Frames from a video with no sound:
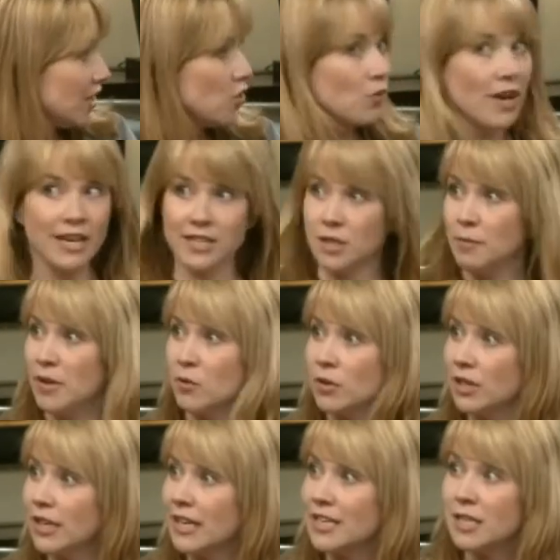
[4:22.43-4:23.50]
You get to be
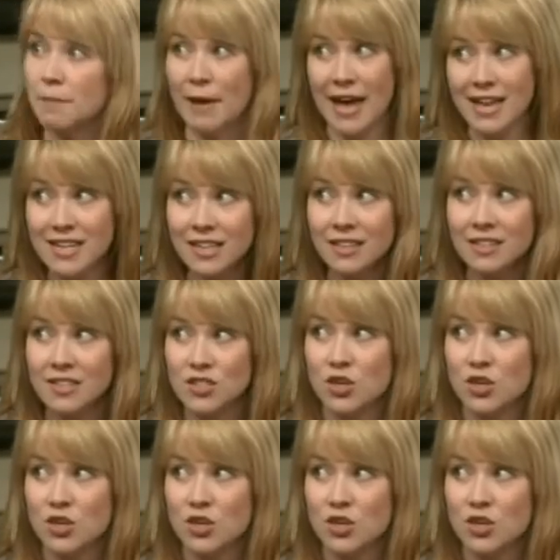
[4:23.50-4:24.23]
really independent.